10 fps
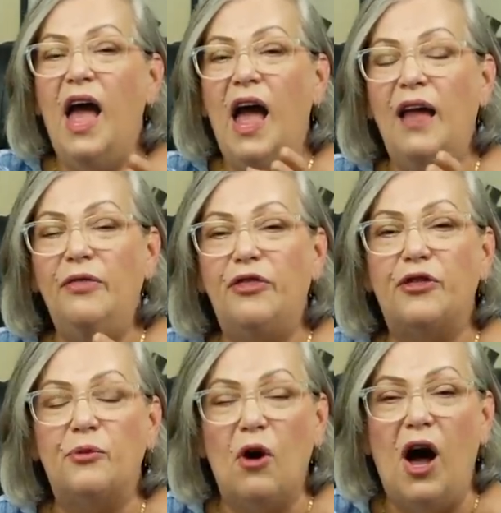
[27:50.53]
and
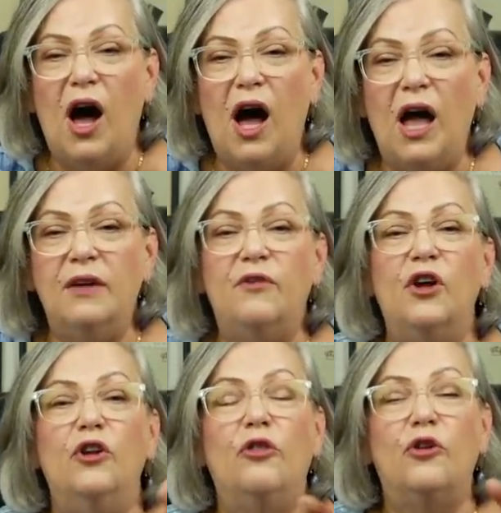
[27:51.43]
thrive
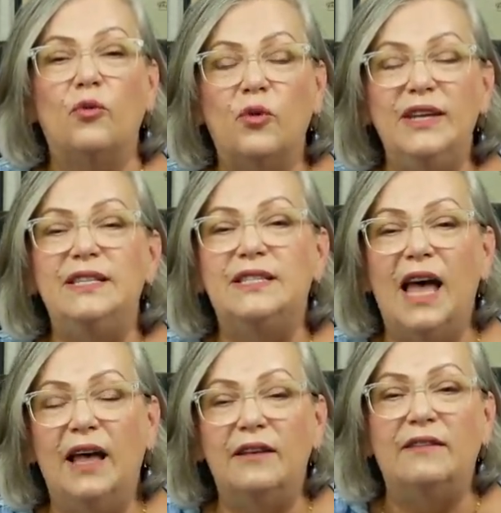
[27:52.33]
the
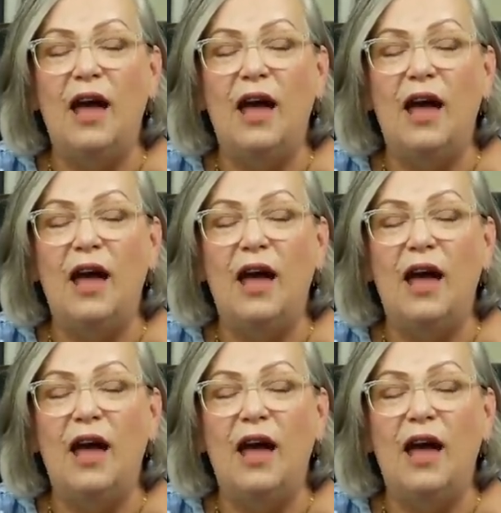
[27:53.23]
reset